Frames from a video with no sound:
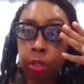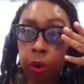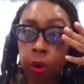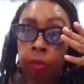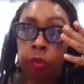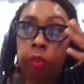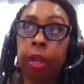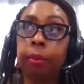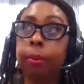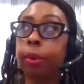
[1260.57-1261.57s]
your
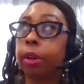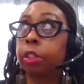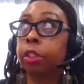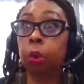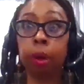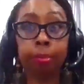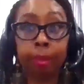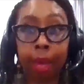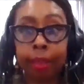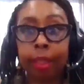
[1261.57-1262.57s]
frameworks, your
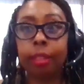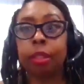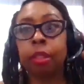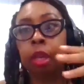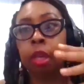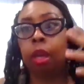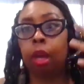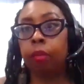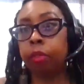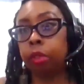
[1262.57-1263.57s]
methods
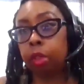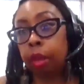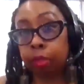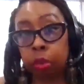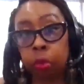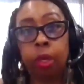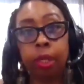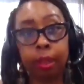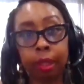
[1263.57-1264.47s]
of doing